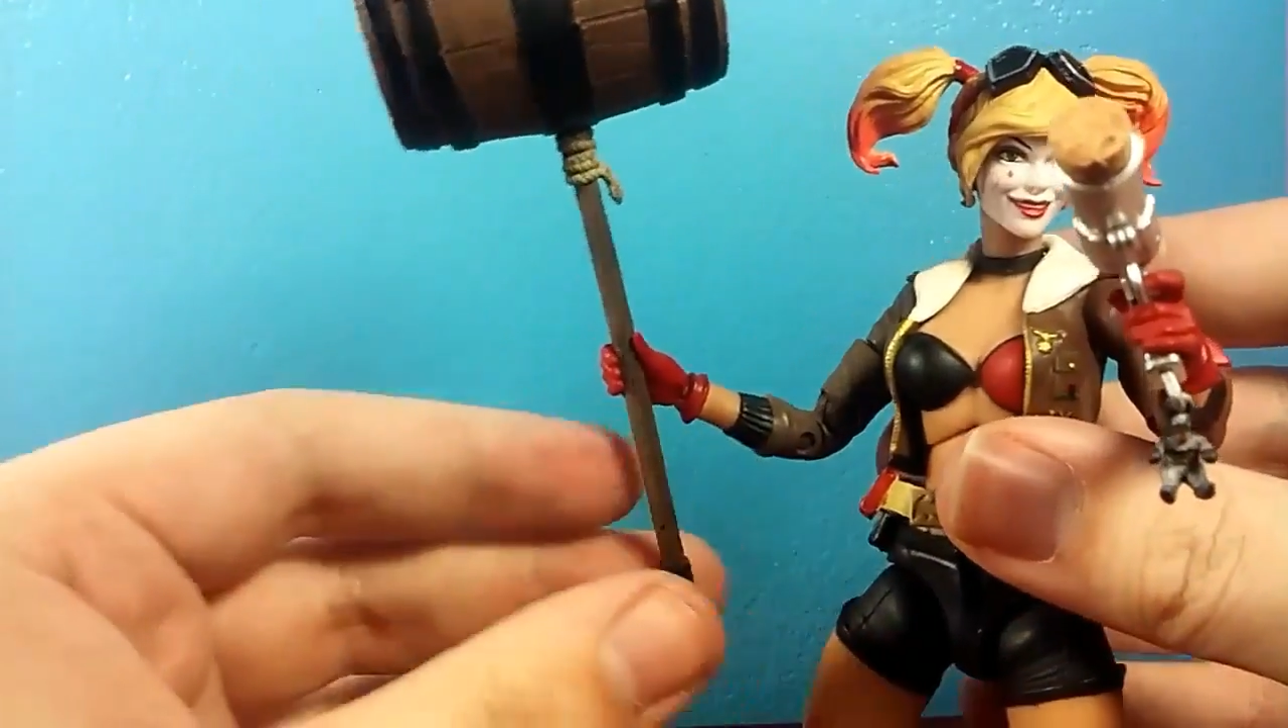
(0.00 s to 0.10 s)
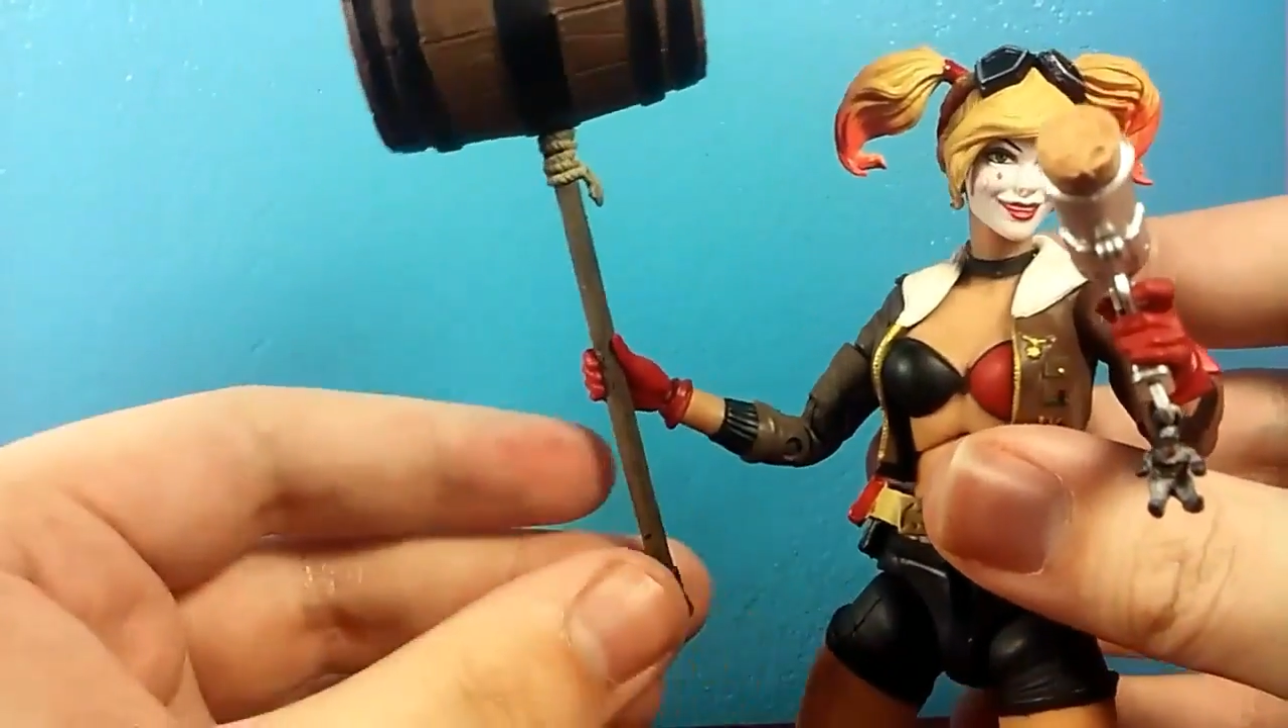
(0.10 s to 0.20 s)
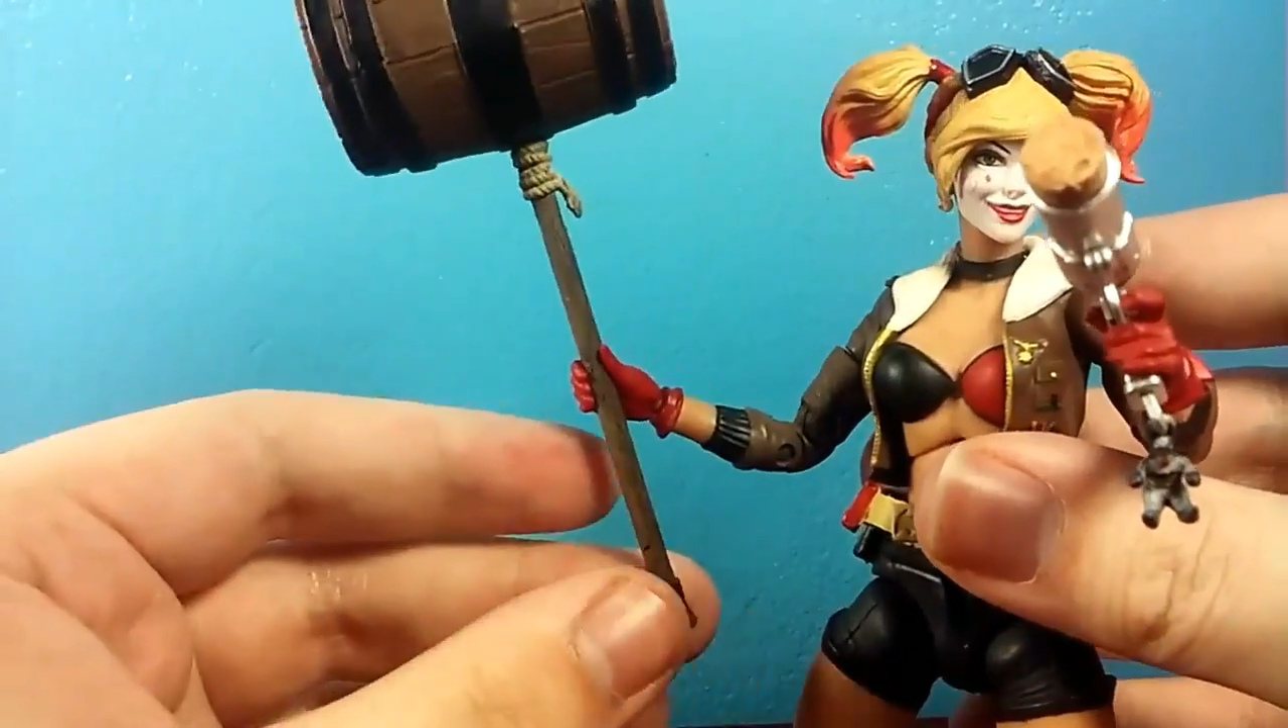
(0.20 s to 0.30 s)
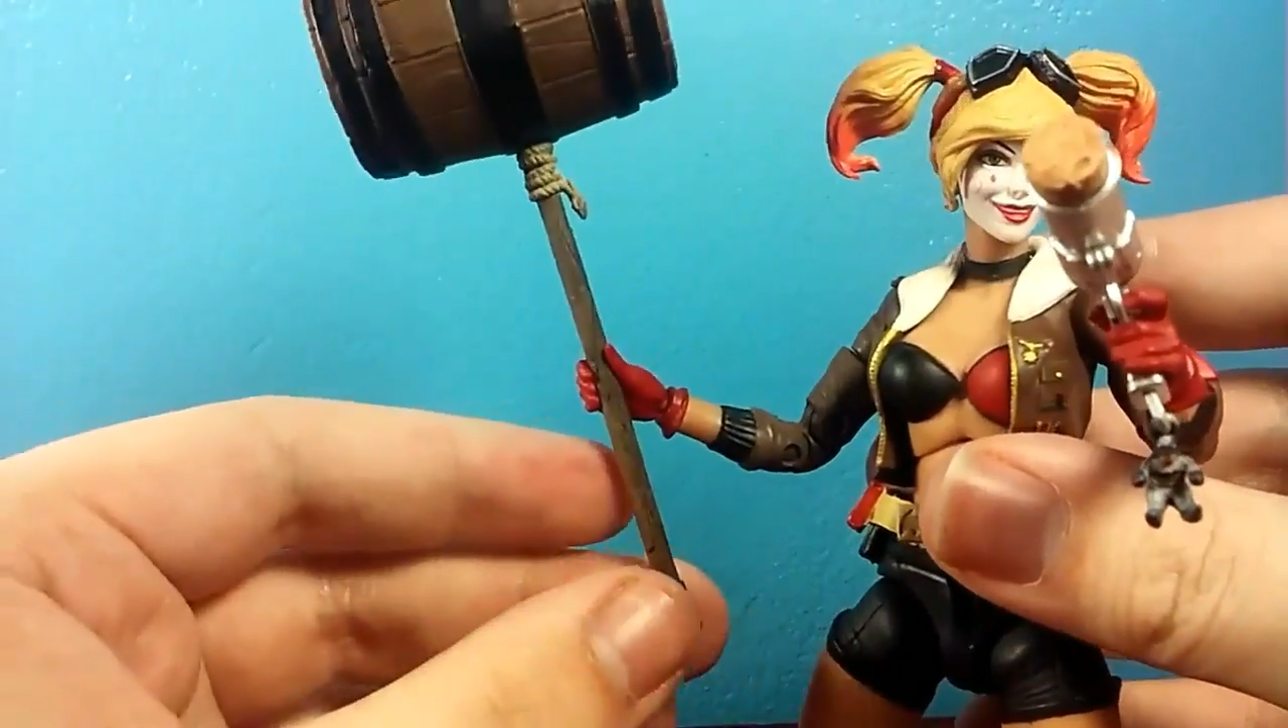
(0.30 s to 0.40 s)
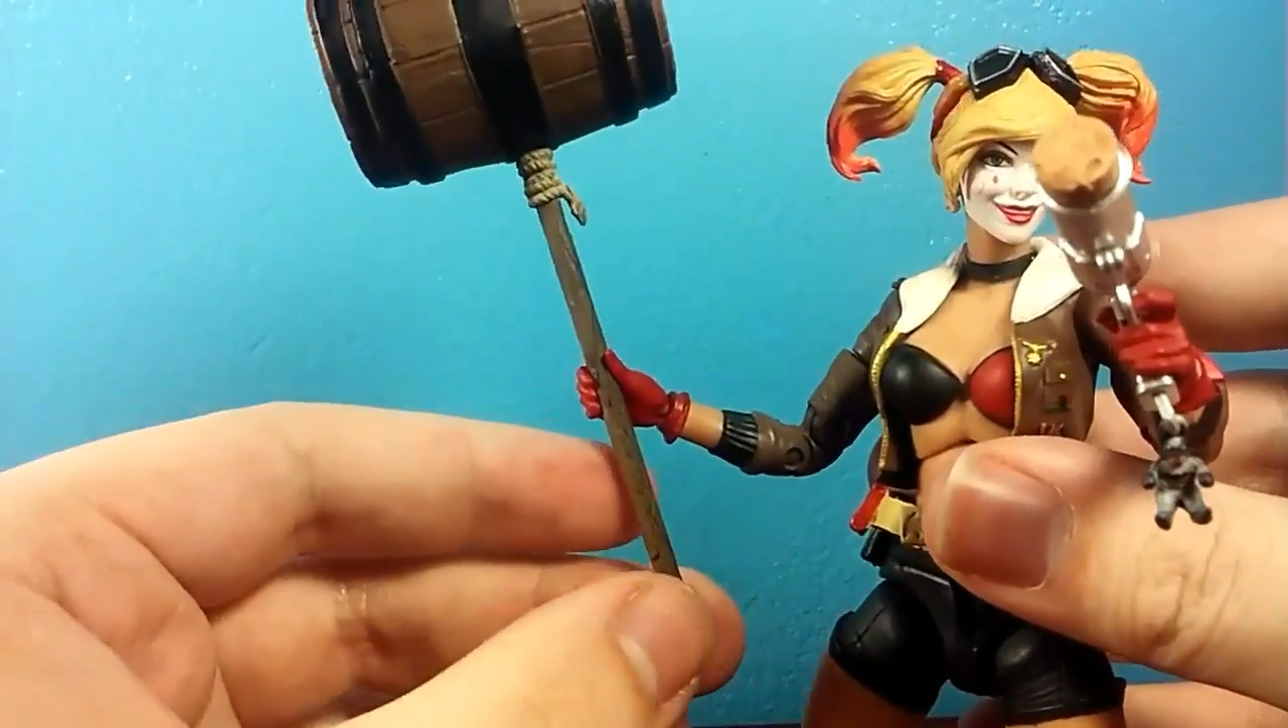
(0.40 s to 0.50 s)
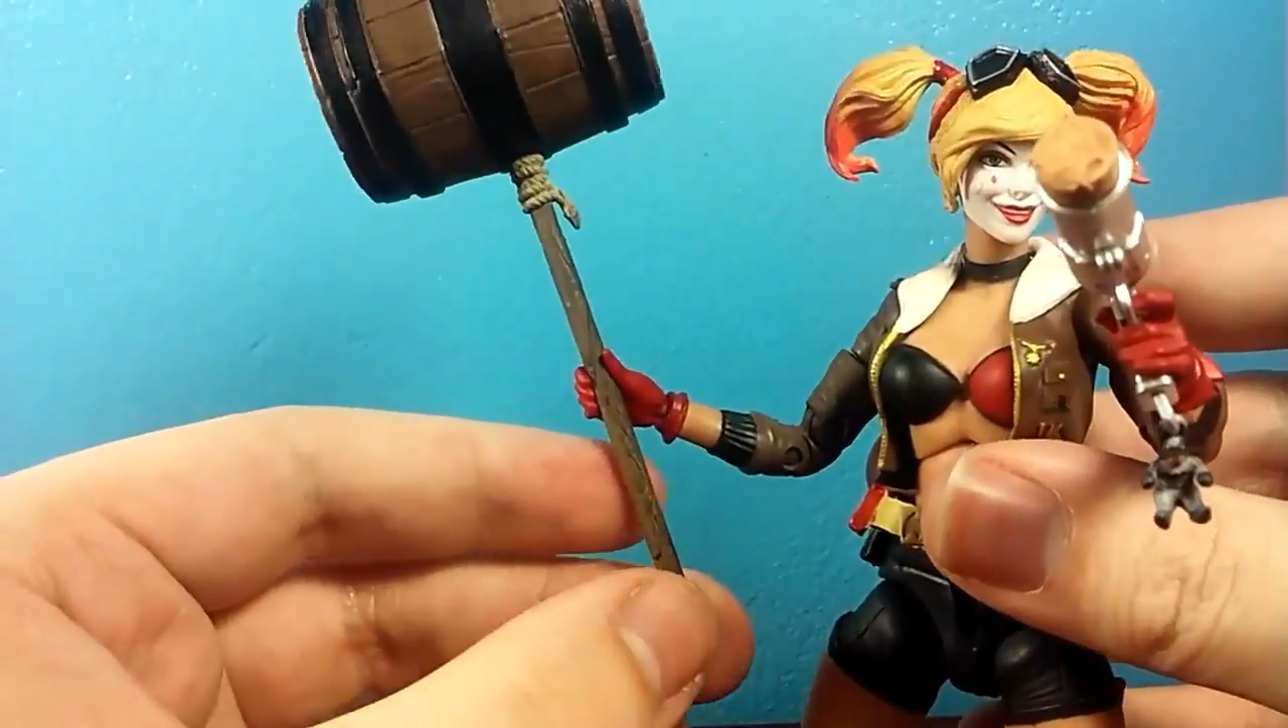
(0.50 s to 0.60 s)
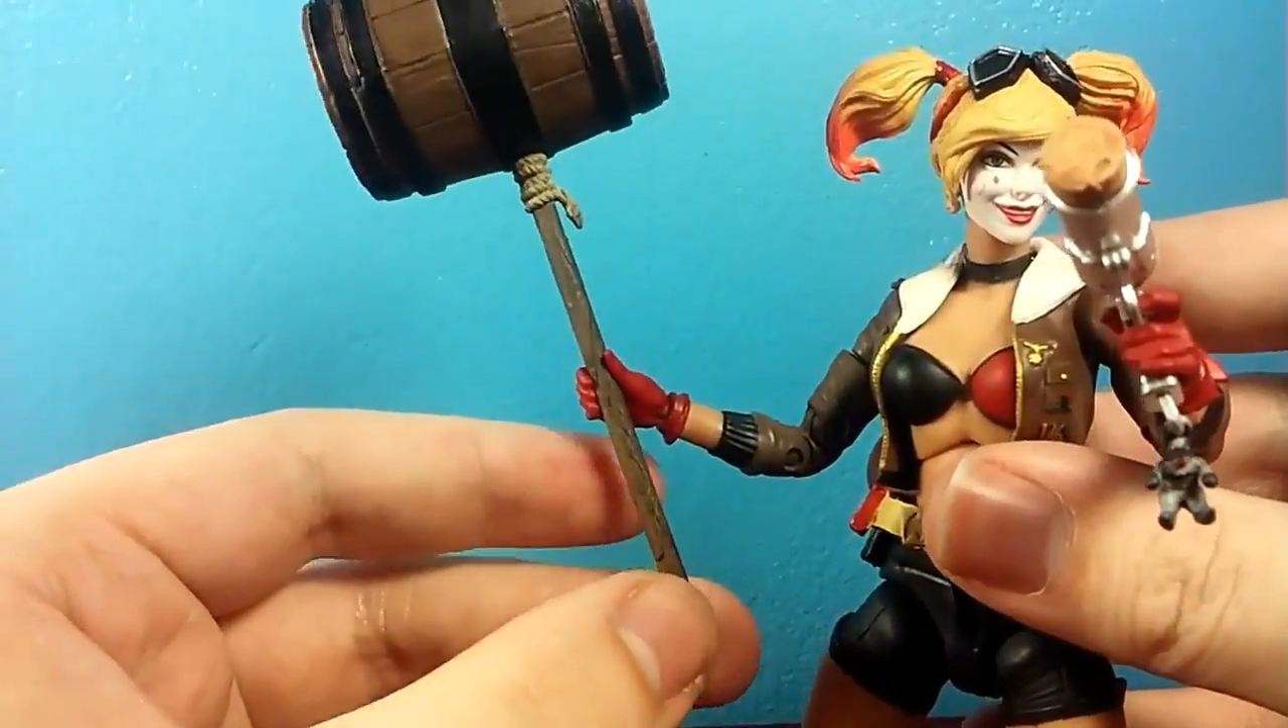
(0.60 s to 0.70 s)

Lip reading: in her hand